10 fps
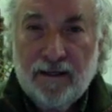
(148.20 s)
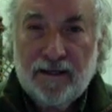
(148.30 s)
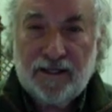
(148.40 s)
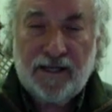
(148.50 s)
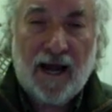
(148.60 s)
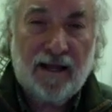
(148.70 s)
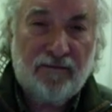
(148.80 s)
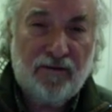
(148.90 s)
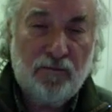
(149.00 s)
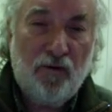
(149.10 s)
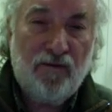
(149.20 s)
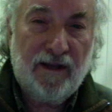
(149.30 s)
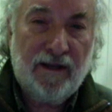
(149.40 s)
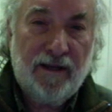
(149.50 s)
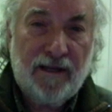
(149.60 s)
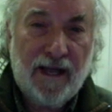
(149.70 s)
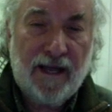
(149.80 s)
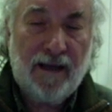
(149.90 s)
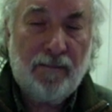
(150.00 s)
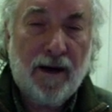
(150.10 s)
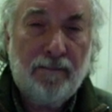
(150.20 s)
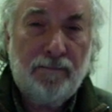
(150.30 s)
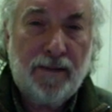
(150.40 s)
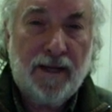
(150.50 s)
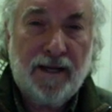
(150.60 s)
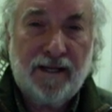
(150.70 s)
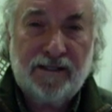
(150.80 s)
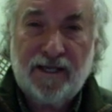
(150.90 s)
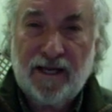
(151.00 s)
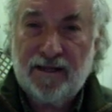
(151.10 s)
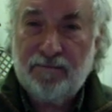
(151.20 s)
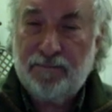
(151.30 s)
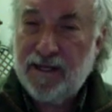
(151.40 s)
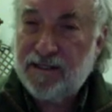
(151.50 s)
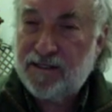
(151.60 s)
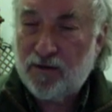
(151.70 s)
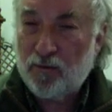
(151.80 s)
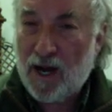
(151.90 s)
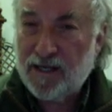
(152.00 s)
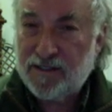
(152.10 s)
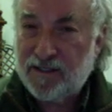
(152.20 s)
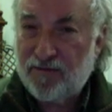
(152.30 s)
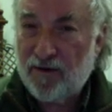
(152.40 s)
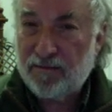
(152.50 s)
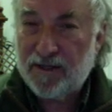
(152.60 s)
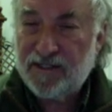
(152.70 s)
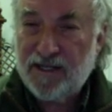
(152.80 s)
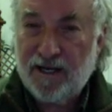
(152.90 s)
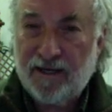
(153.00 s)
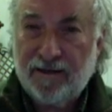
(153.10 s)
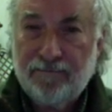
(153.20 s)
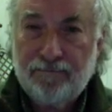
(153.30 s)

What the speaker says: the title of the movie came up, and it said, "The Beast That Rises from the Sea."